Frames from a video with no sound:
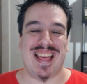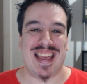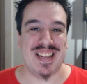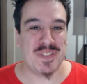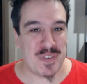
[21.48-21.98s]

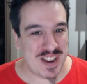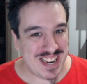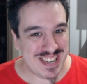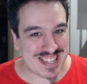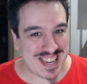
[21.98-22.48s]
That is
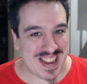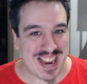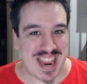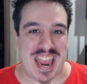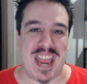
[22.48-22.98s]
right.
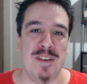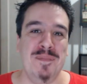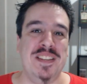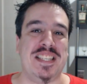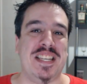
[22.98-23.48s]
I
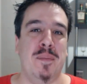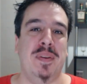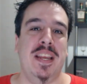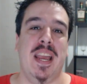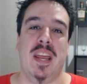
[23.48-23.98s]
am
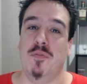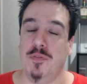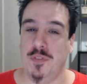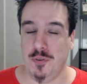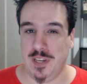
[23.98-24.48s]
sampling and
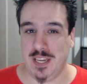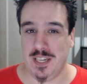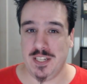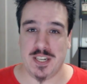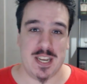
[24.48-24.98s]

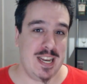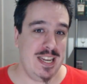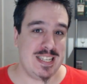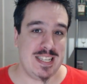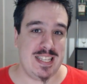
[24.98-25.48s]
reviewing
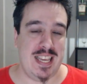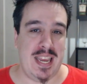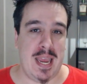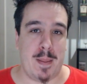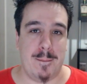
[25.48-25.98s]
tonight
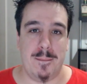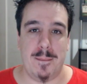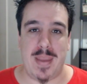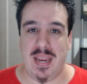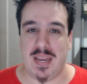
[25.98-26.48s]
the
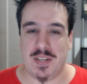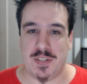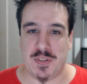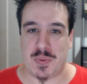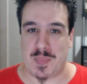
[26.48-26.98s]

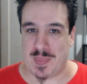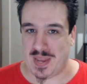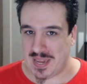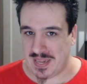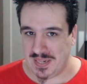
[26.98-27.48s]
maker's
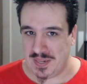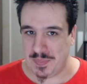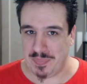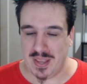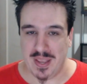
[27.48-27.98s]

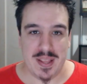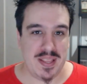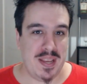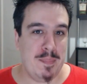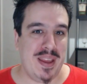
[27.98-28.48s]
mark.
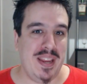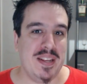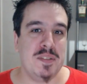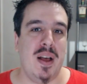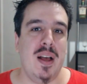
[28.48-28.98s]
The
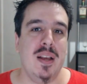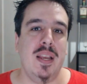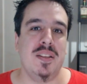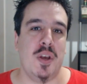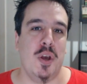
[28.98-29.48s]
Maker's
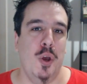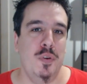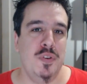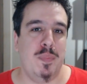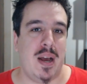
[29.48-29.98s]
Mark is
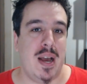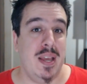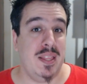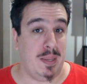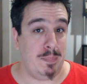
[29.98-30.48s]
owned
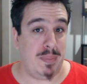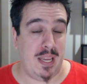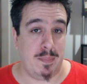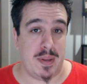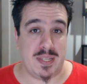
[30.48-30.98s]
by the
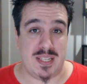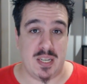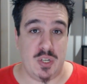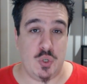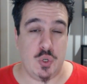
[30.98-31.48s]
Beam
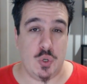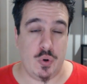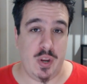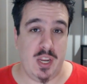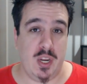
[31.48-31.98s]

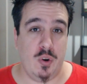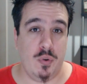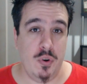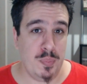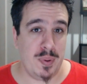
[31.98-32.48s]
Suntory
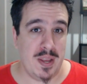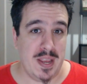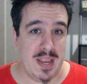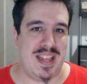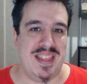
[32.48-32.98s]
Group,
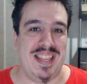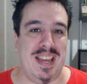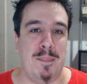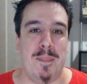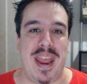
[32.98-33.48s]
and
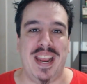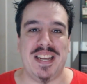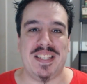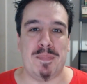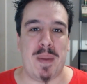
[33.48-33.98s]
the
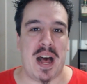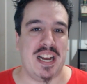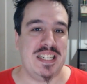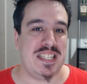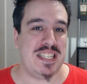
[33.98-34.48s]
Maker's
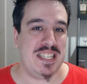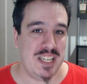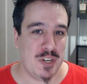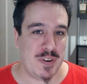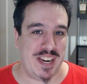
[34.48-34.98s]
Mark
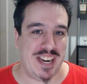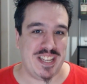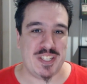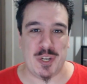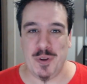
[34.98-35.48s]
Distillery
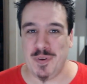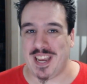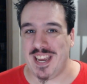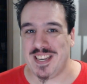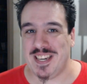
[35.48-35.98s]
is
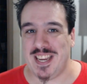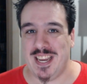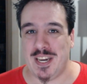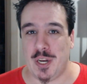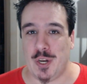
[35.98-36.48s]
located
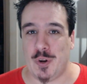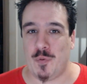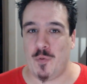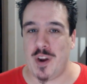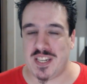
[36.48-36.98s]
in
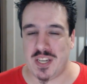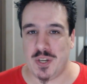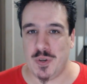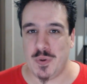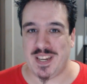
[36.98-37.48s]

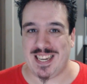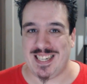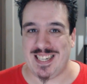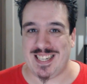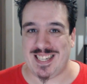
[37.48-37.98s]
Loretto,
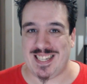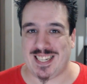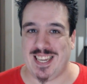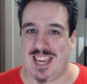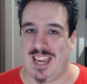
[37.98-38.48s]

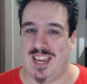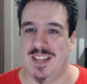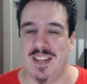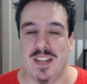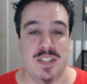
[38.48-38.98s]

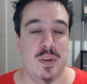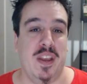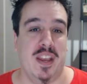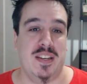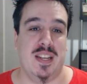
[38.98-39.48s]
Kentucky. So
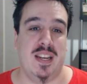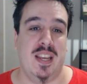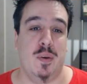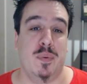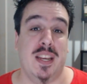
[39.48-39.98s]
we are dealing
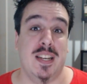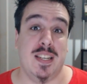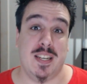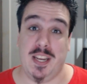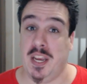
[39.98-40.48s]
here with a
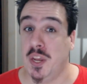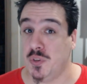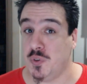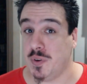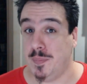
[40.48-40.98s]
Kentucky
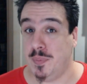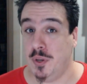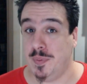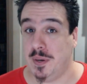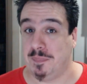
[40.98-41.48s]
straight
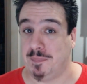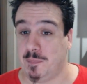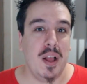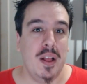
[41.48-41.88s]
bourbon.